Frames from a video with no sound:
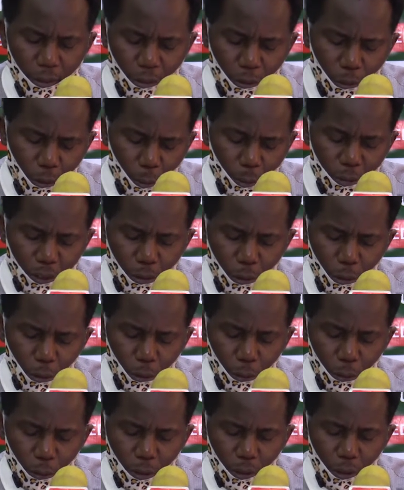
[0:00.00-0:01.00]
Number
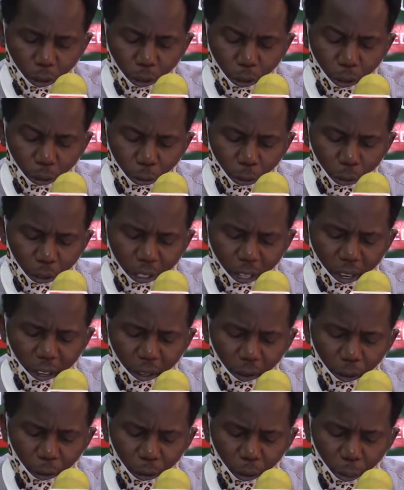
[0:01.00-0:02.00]
2, Social
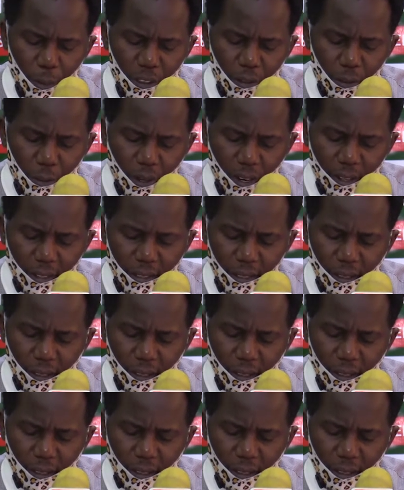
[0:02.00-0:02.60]
Economic Right